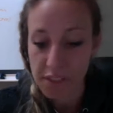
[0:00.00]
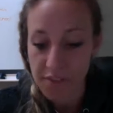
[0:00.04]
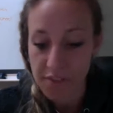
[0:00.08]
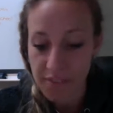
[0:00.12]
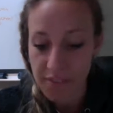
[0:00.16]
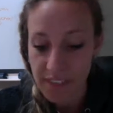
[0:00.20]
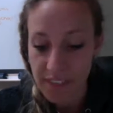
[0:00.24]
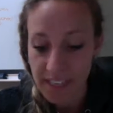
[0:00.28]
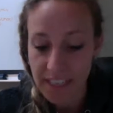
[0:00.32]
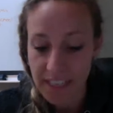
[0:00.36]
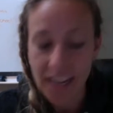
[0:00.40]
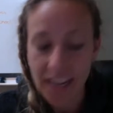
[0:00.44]

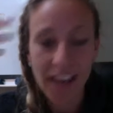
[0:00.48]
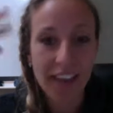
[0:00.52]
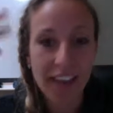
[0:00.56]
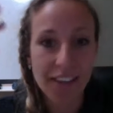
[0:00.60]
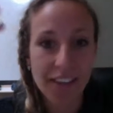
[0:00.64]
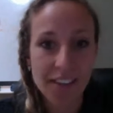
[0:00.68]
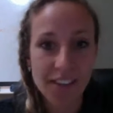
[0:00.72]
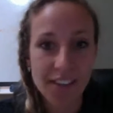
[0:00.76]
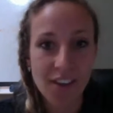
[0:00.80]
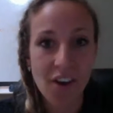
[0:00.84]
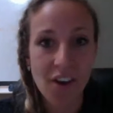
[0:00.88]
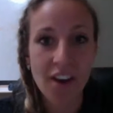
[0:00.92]
feed. I
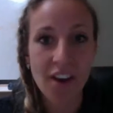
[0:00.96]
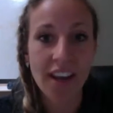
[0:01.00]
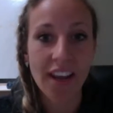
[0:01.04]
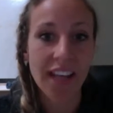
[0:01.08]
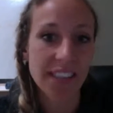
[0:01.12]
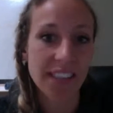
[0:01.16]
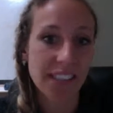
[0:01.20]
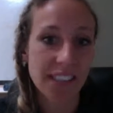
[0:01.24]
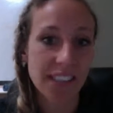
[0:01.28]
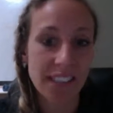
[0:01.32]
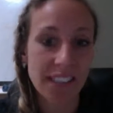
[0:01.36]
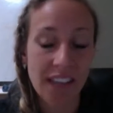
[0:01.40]
saw it as
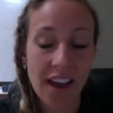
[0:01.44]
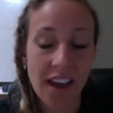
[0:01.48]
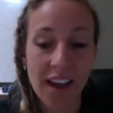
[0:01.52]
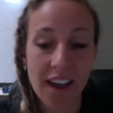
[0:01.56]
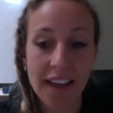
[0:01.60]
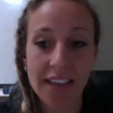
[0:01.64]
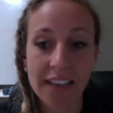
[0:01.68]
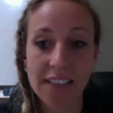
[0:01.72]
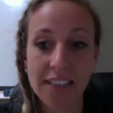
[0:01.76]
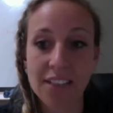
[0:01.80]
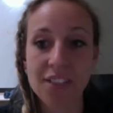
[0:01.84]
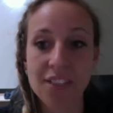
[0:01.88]
a
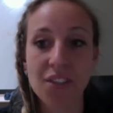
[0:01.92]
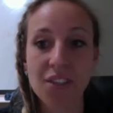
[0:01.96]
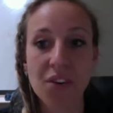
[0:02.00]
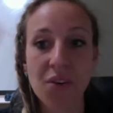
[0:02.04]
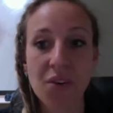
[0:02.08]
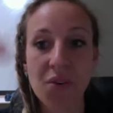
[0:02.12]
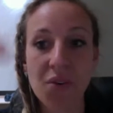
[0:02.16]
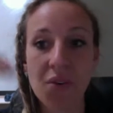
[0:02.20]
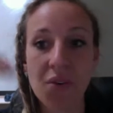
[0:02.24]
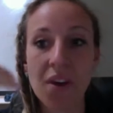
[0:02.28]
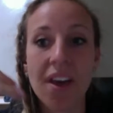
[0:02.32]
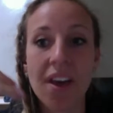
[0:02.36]
sign
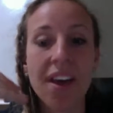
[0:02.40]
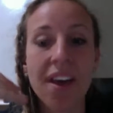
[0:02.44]
to,